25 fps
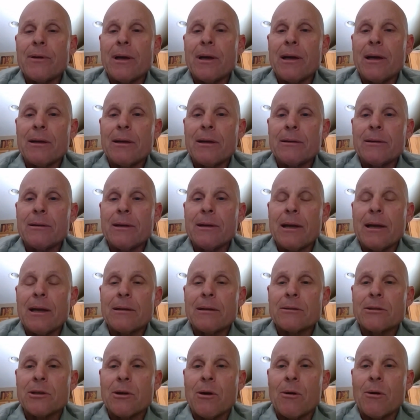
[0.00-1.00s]

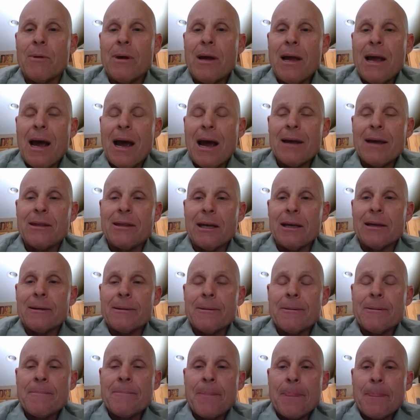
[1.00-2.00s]
And so I
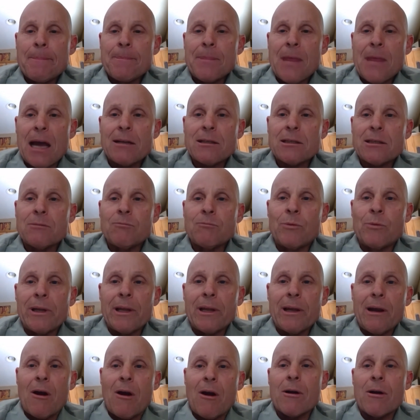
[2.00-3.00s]
think that's
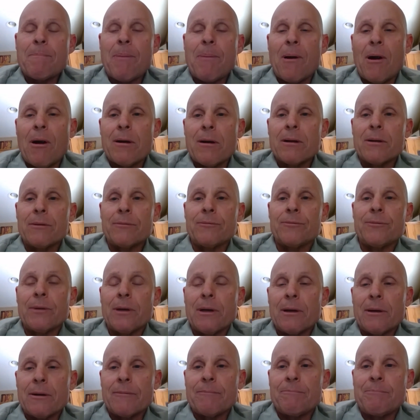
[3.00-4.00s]
really a hard part
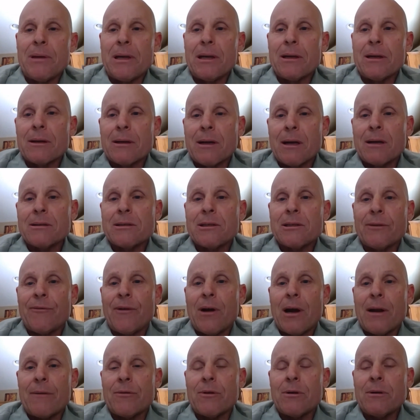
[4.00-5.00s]
of being a gun
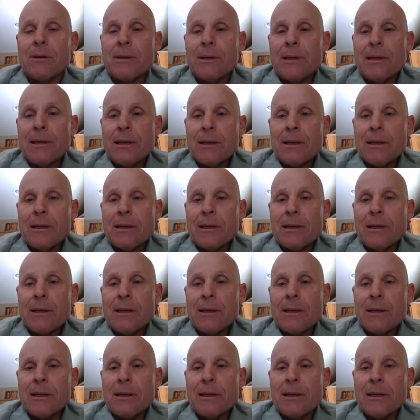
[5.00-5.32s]
survivor,